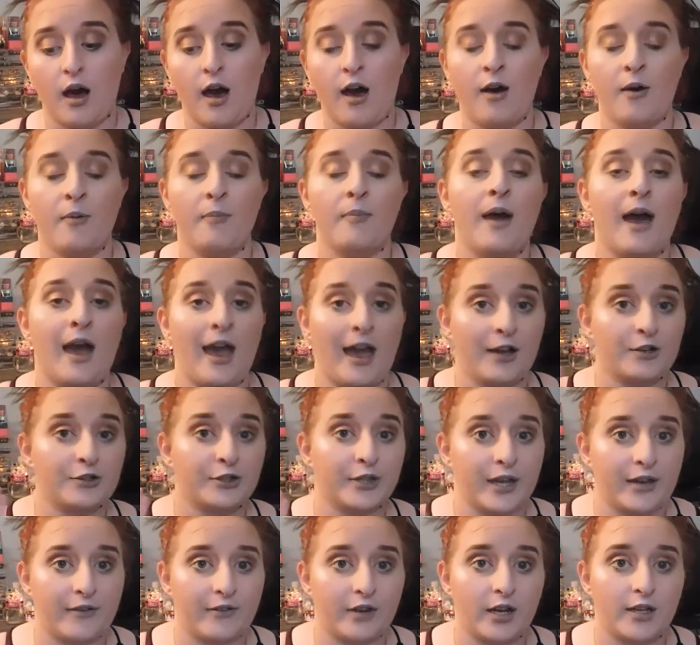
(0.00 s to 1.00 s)
Um, I
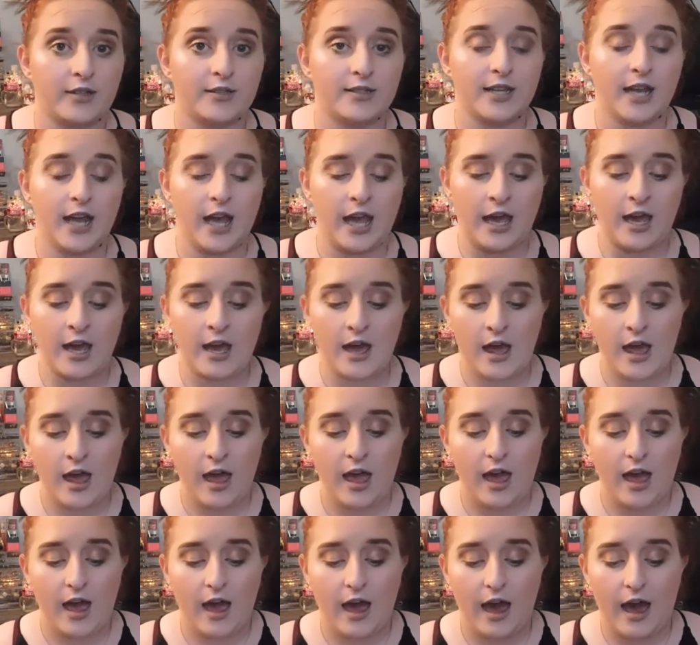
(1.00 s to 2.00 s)
actually have it on today.
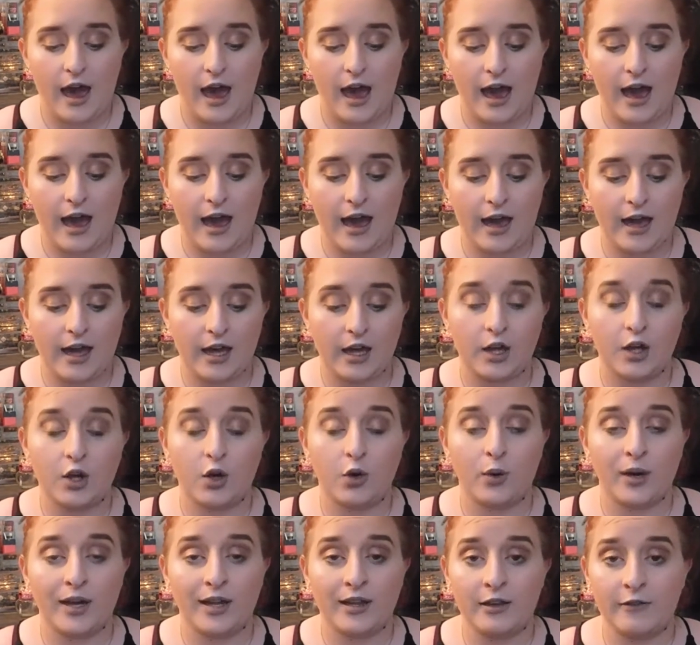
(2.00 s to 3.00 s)
I
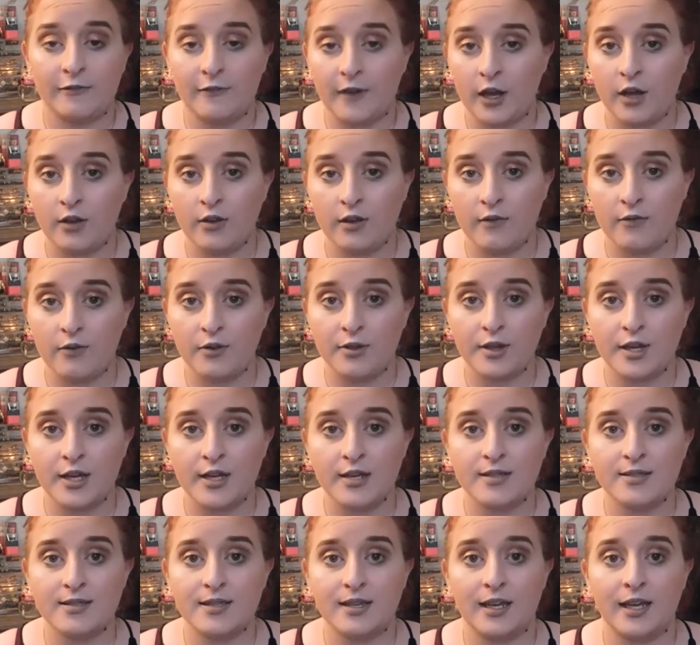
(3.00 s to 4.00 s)
quickly fell in love with
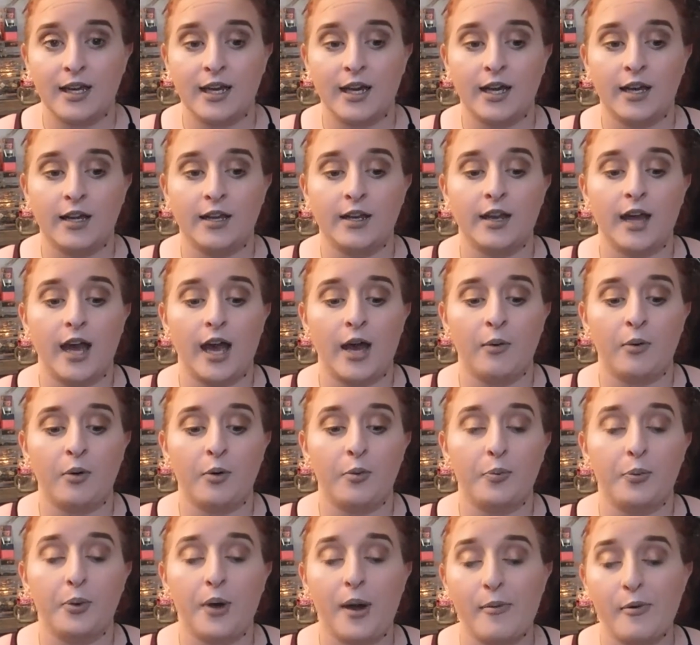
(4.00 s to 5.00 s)
this, and I will
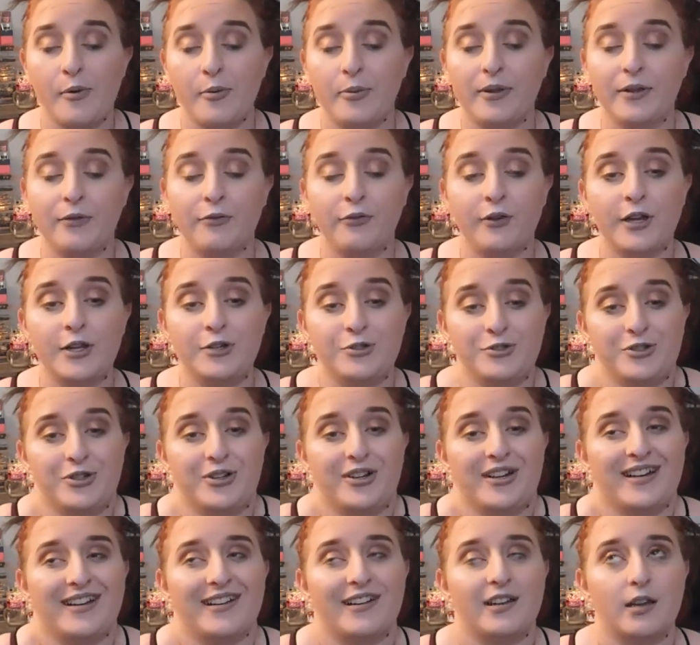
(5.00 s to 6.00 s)
probably feature
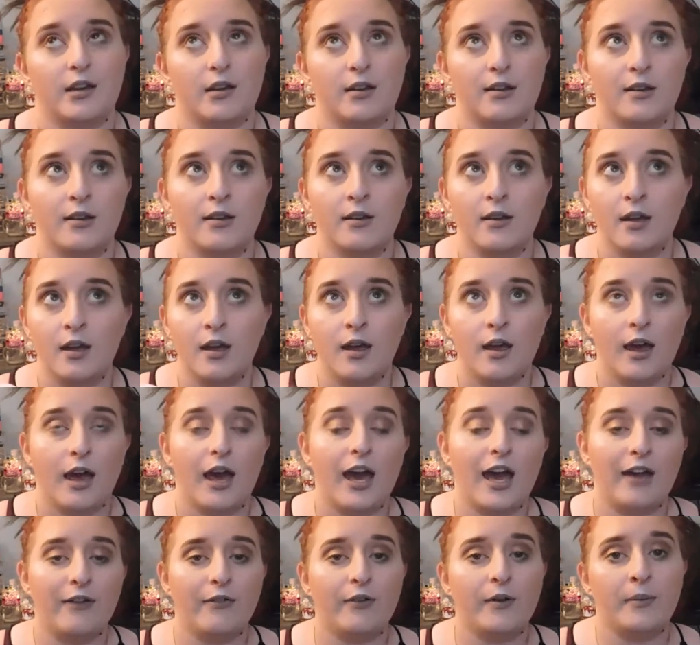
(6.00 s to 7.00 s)
it in
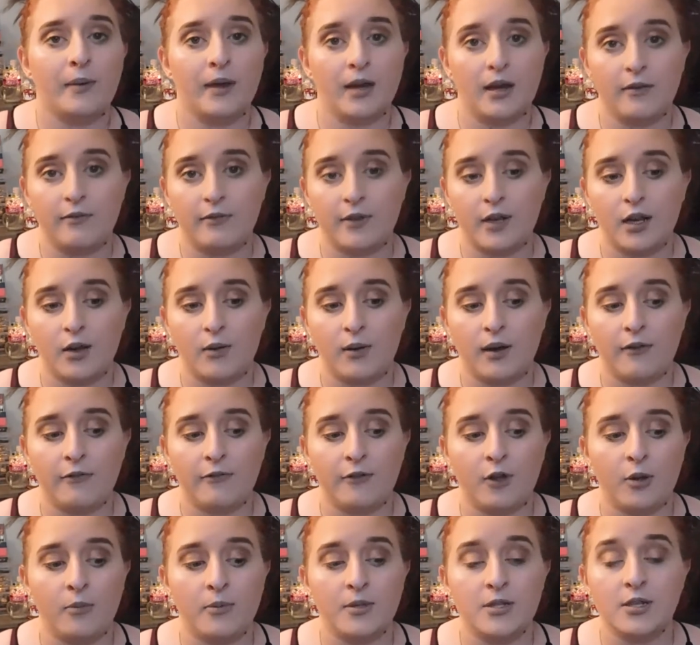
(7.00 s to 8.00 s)
every makeup video I
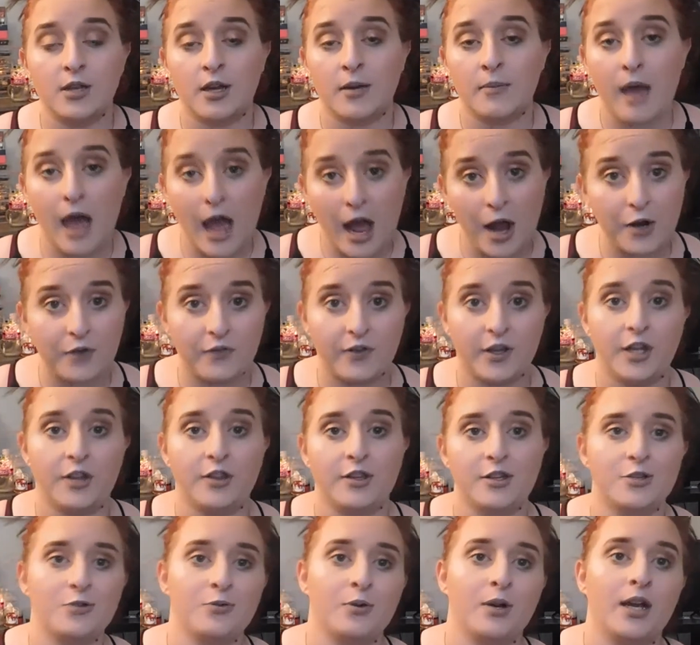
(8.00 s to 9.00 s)
film until I'm out of it at
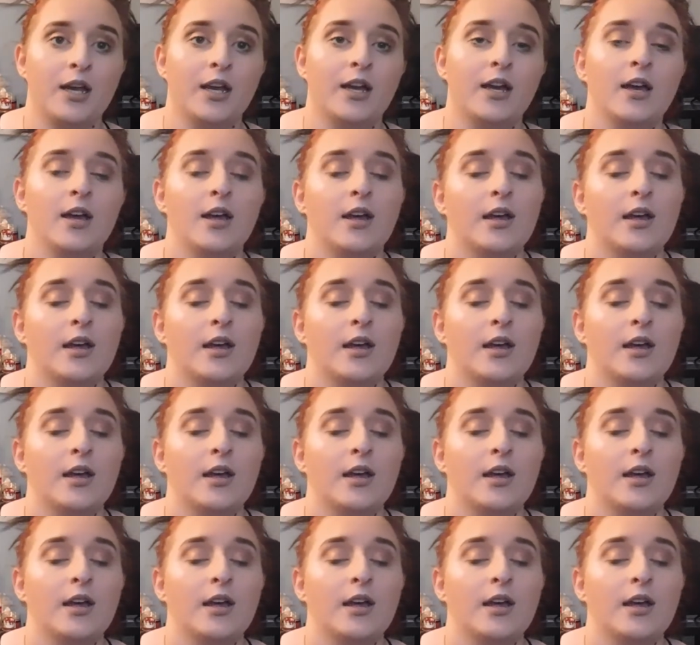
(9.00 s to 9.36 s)
this rate.